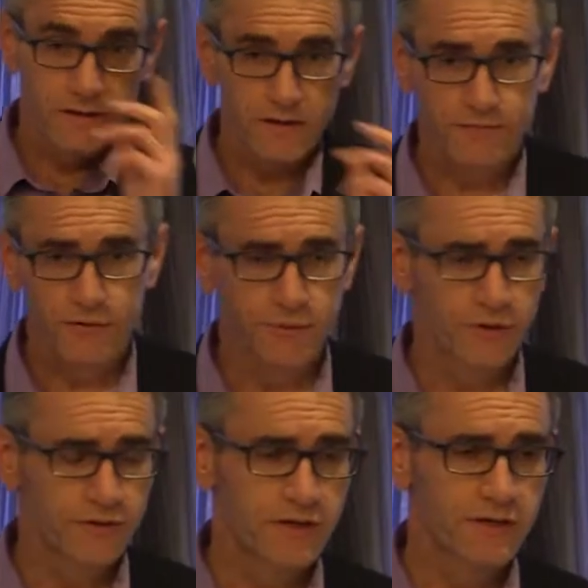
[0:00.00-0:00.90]
If you're
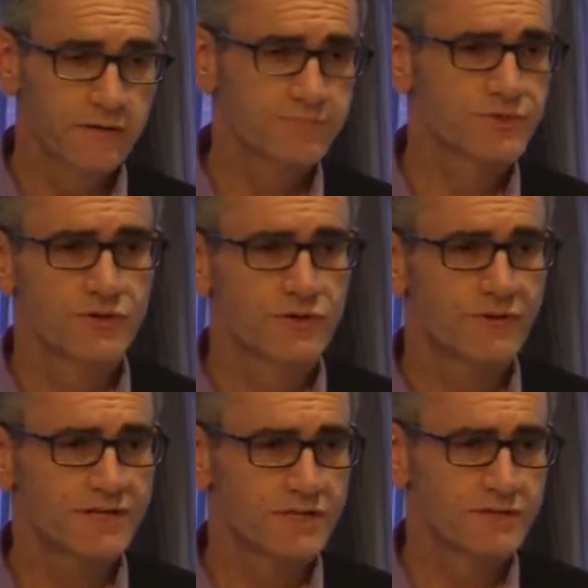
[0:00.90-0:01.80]
building a student
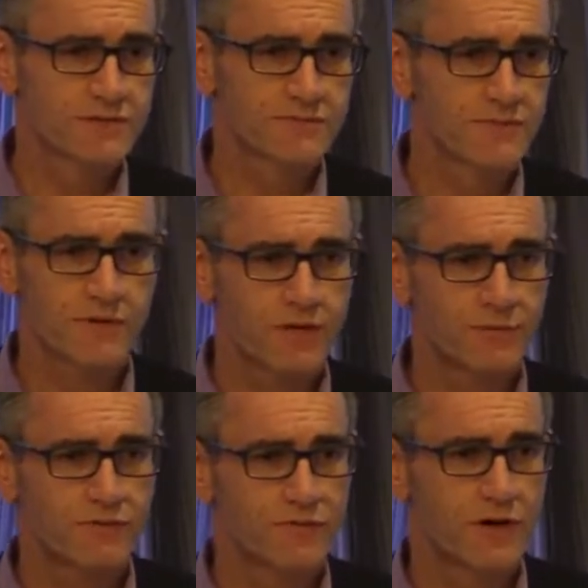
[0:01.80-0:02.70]
residence and
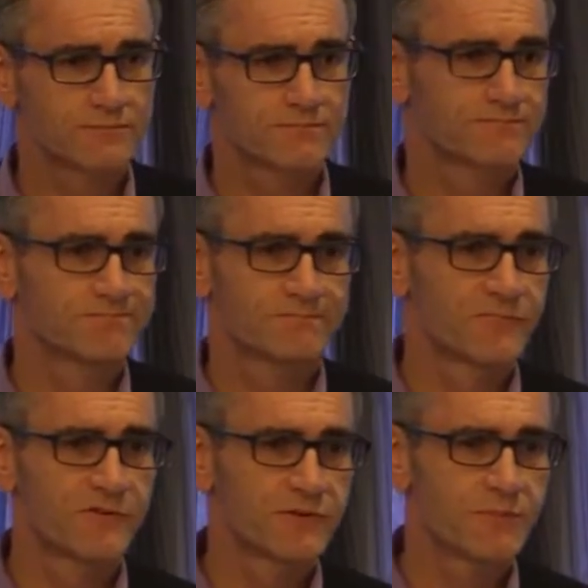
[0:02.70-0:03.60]
maybe you've got
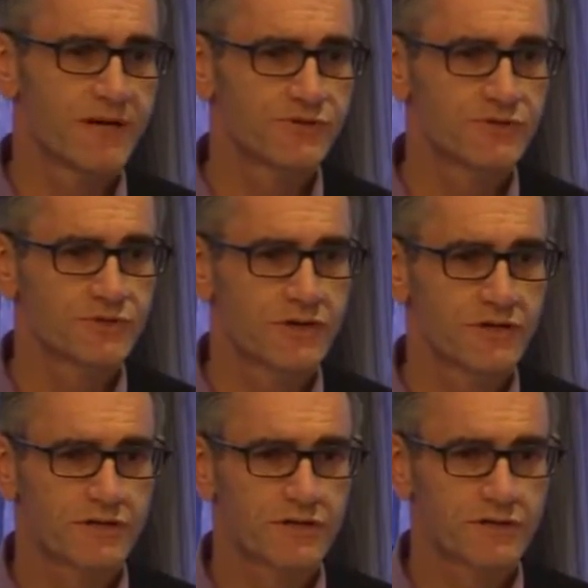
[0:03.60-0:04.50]
50 bedrooms
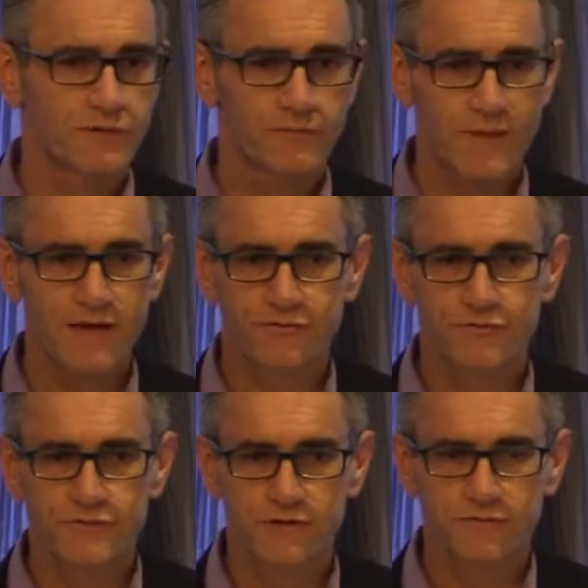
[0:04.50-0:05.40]
or
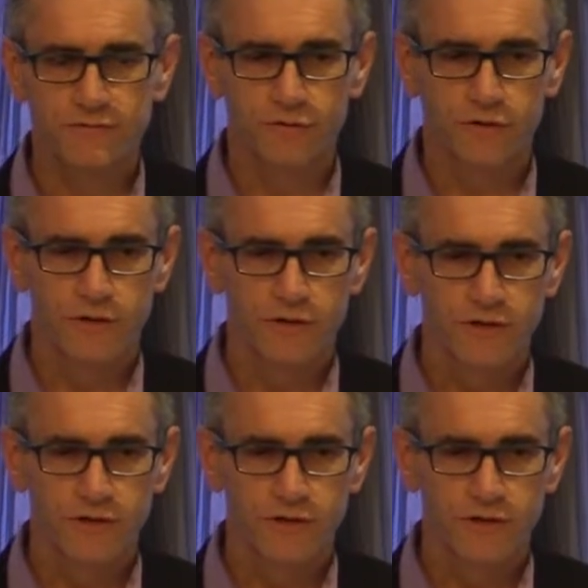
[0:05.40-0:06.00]
bathrooms on a floor,